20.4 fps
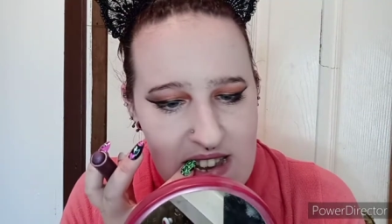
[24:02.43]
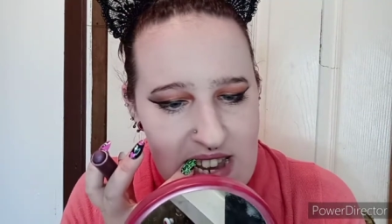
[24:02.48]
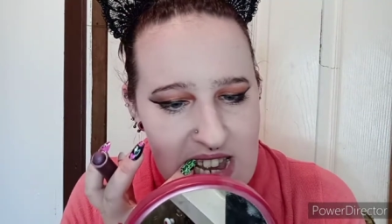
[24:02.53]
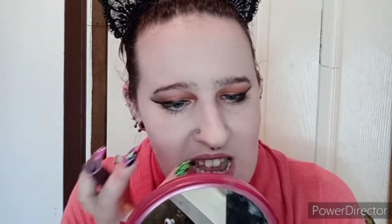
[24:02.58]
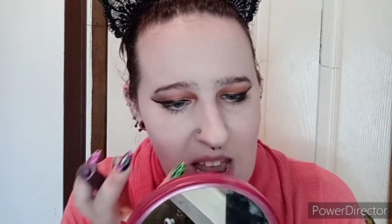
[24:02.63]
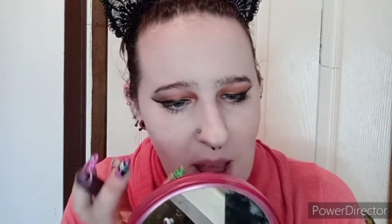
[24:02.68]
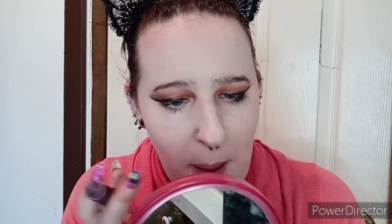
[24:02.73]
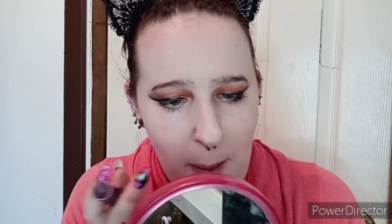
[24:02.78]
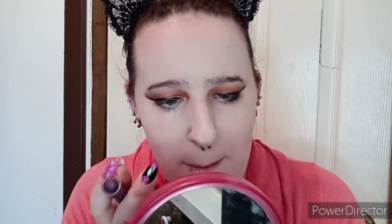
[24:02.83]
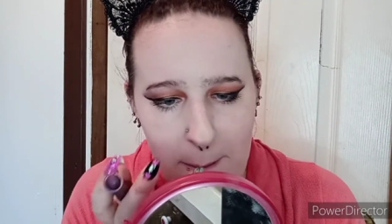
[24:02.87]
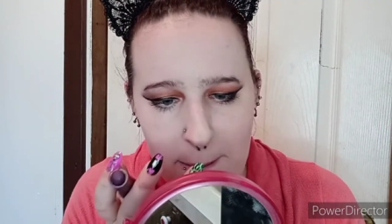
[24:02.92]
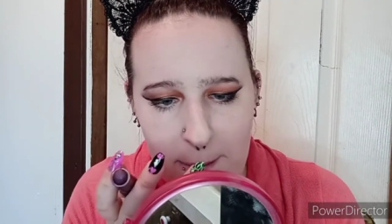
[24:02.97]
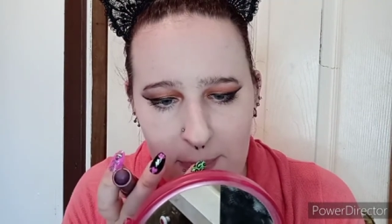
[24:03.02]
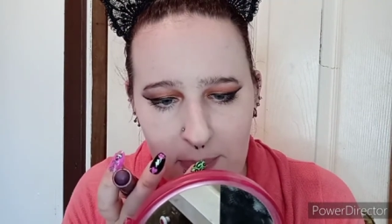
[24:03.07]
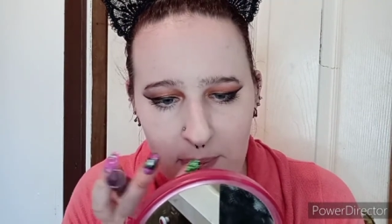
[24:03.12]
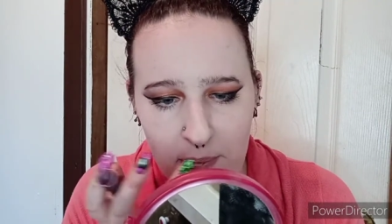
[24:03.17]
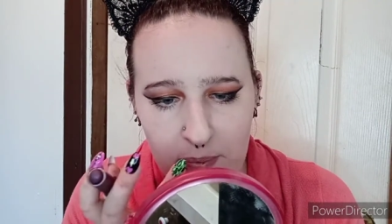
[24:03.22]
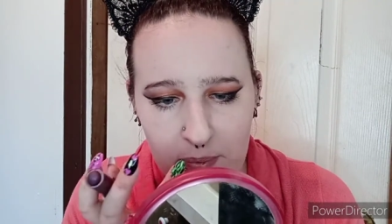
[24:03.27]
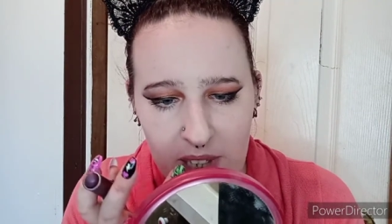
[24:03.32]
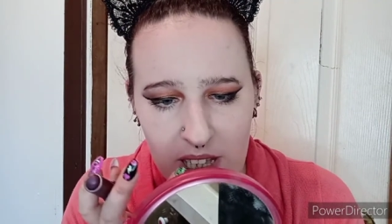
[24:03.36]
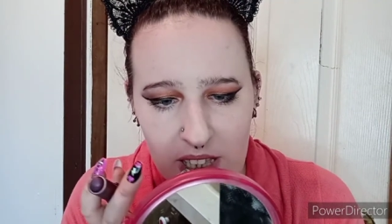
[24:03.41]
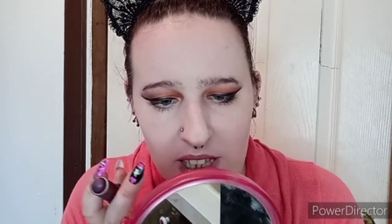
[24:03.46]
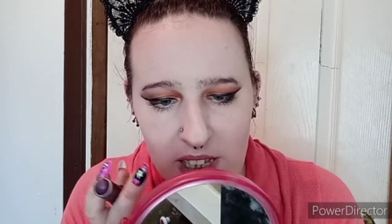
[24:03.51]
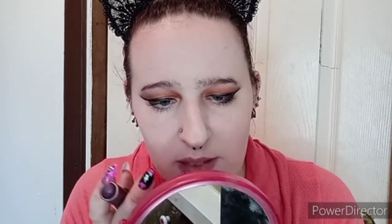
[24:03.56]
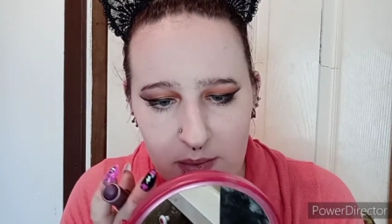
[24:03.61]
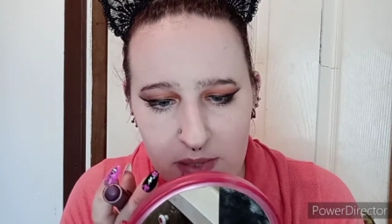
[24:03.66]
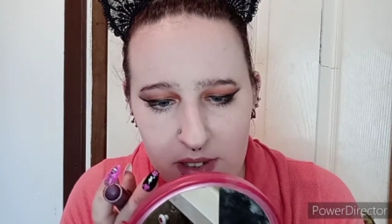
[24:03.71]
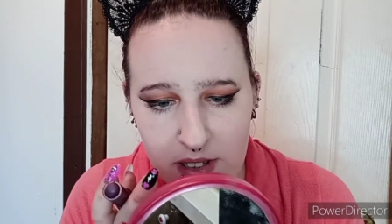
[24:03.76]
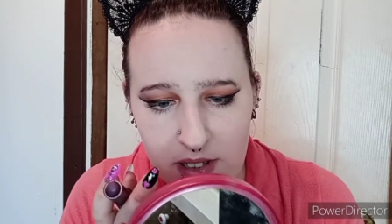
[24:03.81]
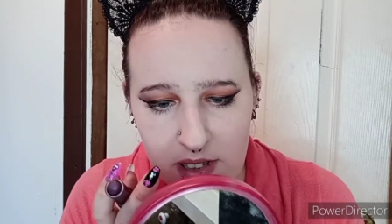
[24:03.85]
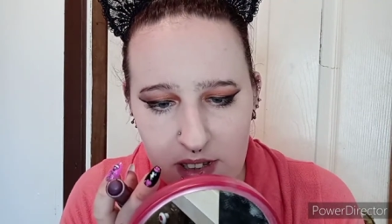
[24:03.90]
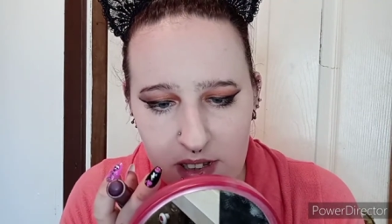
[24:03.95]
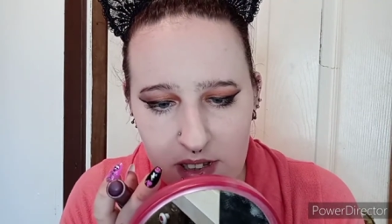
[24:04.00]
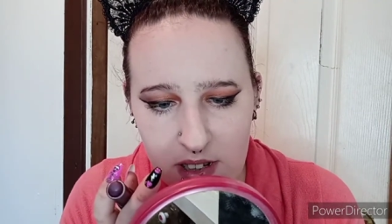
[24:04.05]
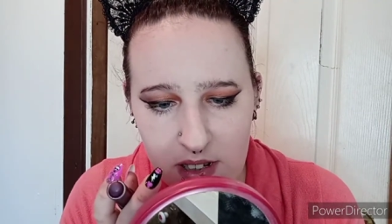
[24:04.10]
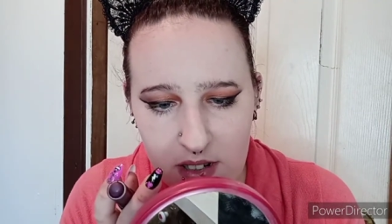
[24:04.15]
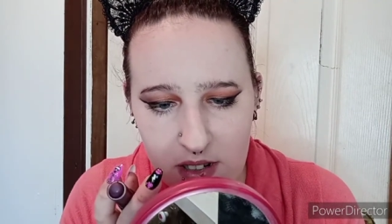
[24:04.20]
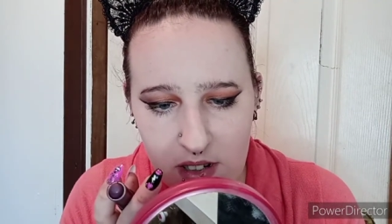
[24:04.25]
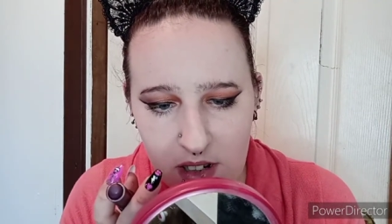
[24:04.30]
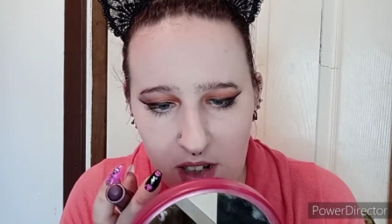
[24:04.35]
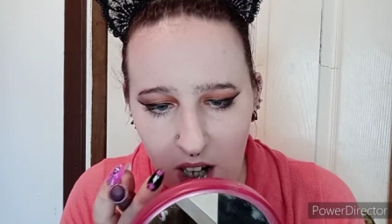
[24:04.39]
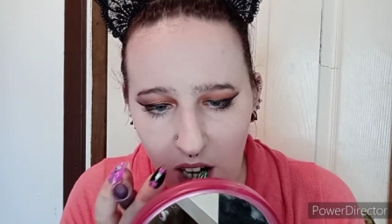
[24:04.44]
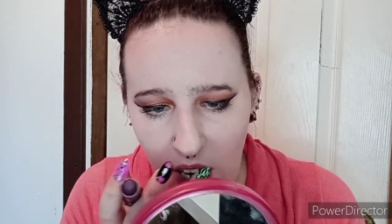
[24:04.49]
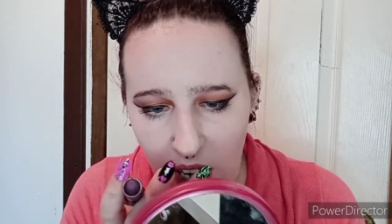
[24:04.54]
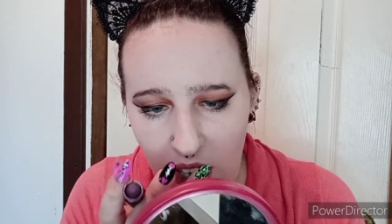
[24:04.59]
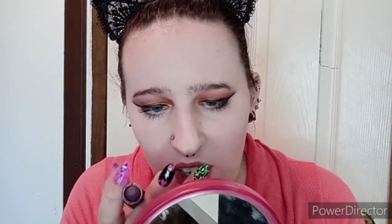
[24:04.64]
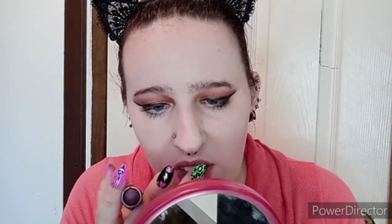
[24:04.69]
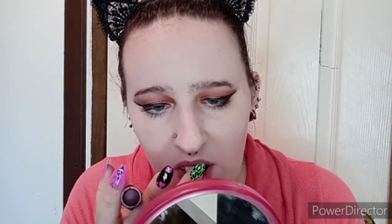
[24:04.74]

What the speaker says: my lip is so cracked right there?